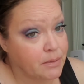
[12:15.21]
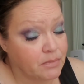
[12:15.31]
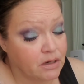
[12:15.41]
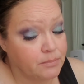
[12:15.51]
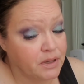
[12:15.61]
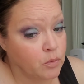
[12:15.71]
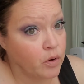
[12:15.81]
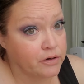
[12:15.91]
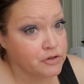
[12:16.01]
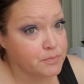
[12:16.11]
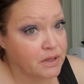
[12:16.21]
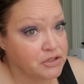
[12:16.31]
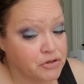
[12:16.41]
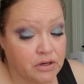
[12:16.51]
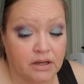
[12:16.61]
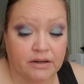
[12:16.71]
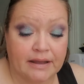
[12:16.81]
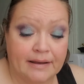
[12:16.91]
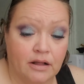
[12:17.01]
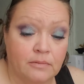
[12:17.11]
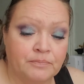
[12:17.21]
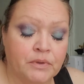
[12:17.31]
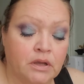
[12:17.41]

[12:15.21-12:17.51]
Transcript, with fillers: I'm not a big water splasher kind of gal.